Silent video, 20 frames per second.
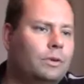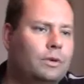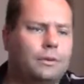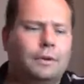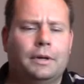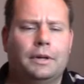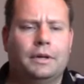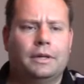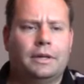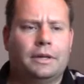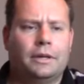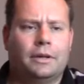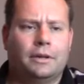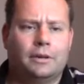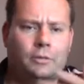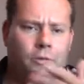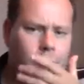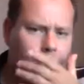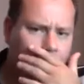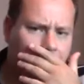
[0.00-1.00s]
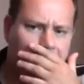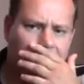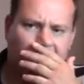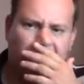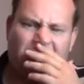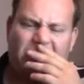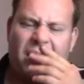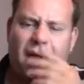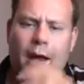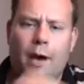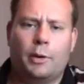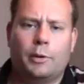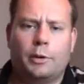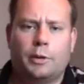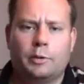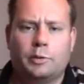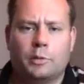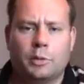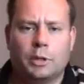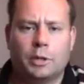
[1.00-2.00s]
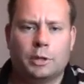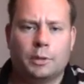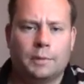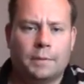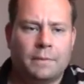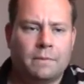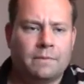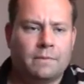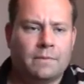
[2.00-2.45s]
we're, joking around, and we're,